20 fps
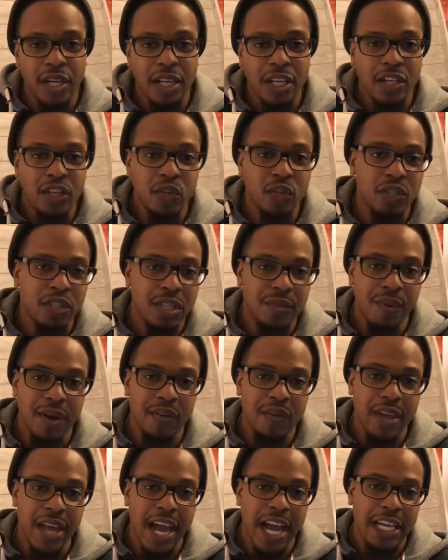We'll see
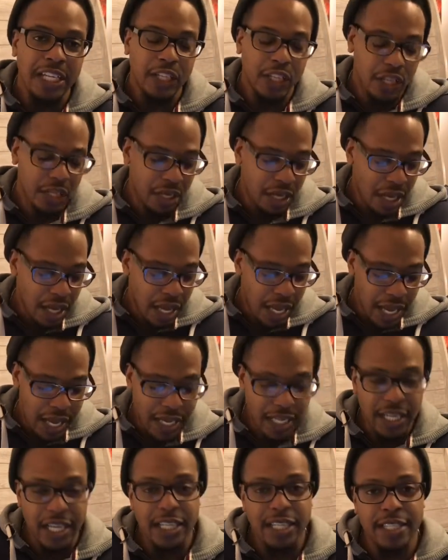my reaction
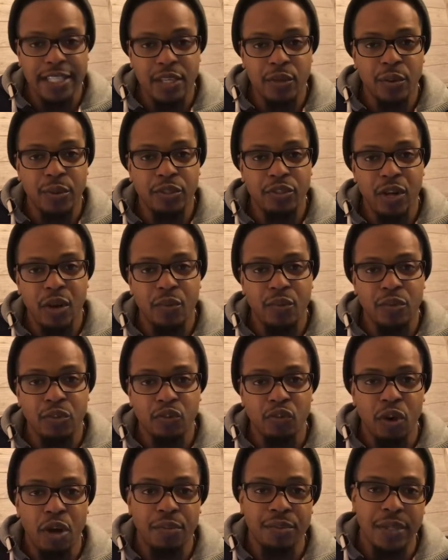and get to see them try with
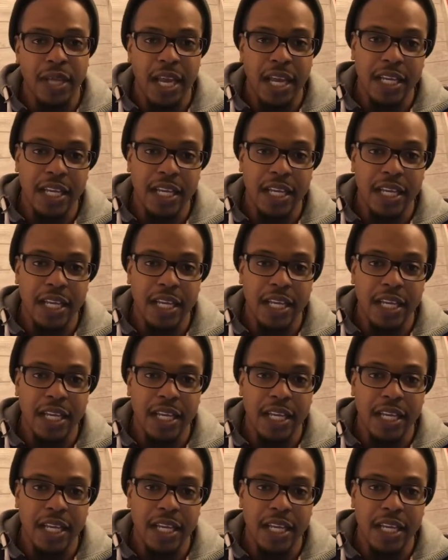scrubs.